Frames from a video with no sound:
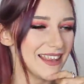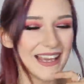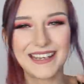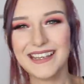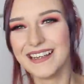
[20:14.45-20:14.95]
and
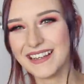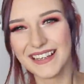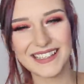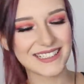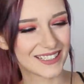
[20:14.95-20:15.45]
then
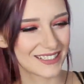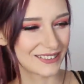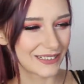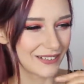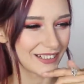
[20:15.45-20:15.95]
and then he starts
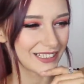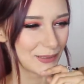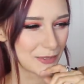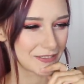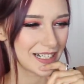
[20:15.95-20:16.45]
talking about
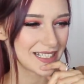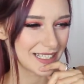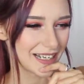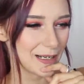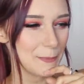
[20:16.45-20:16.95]
clubs, right?
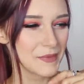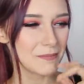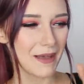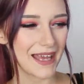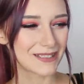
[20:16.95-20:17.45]
So
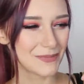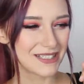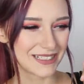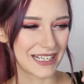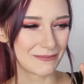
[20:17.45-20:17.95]
bad
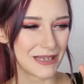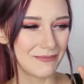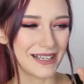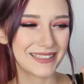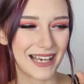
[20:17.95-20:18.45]
music
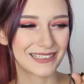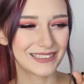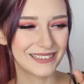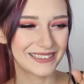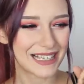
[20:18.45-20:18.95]
made by
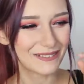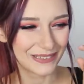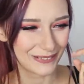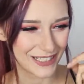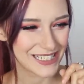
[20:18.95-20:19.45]
tattooed
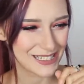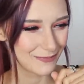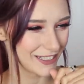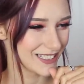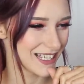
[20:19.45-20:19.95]
devil
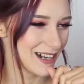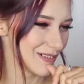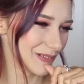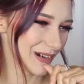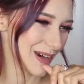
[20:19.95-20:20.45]
worshippers,
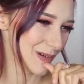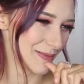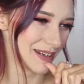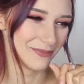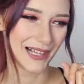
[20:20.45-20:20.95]
overweight
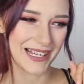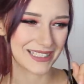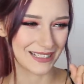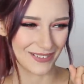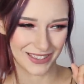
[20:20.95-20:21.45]
women
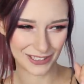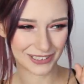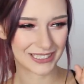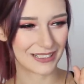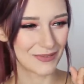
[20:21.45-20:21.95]
plastered with
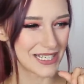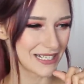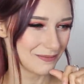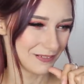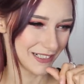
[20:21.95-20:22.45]
toxic
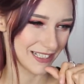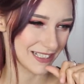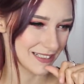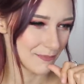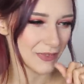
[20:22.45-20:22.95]
makeup
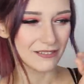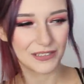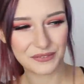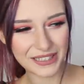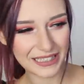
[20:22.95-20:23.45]
products,
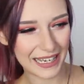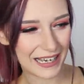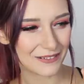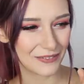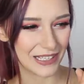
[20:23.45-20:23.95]
revealing
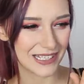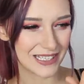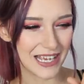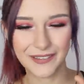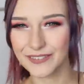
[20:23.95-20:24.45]

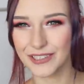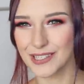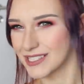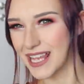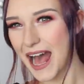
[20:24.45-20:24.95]
outfits, and of
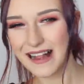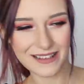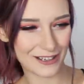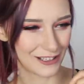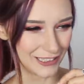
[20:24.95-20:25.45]
course,
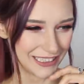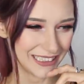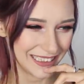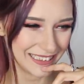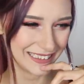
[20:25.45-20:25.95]
alcohol.